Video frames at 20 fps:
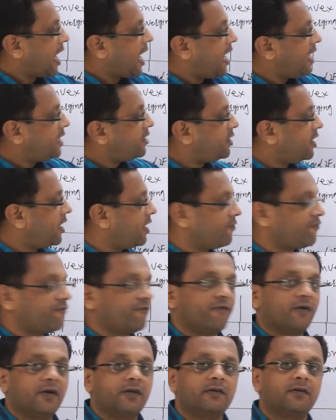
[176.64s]
at
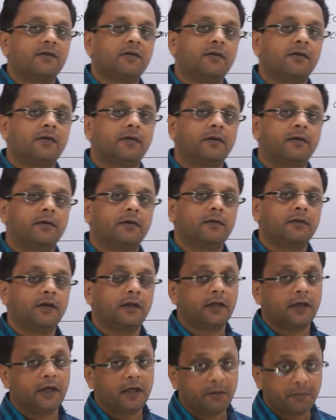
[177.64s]
F1,
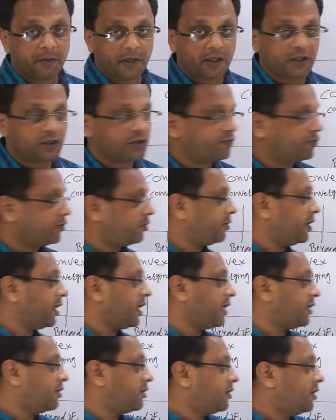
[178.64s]
then the image will be
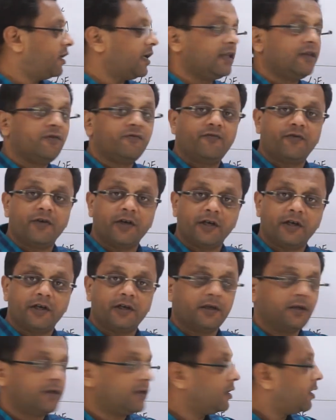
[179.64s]
at
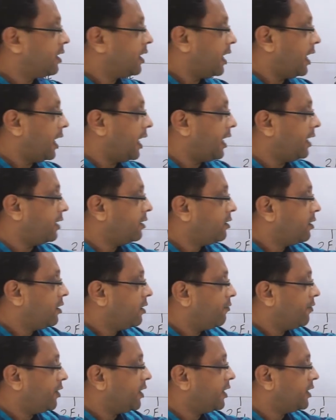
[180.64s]
infinity. And
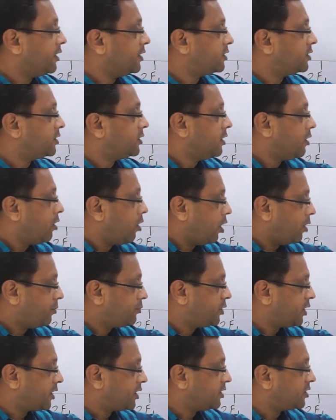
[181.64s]
when it is
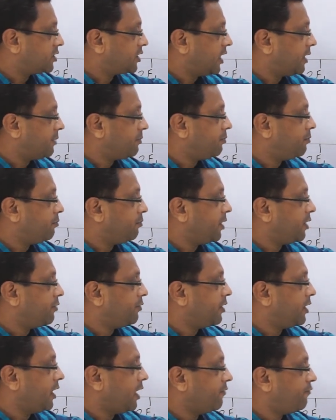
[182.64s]
object is kept
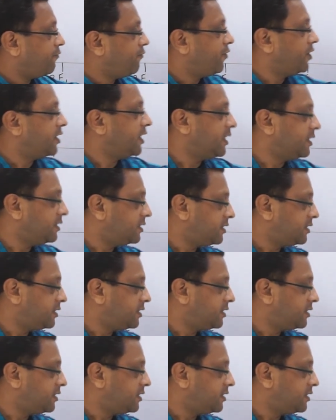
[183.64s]
between F1 and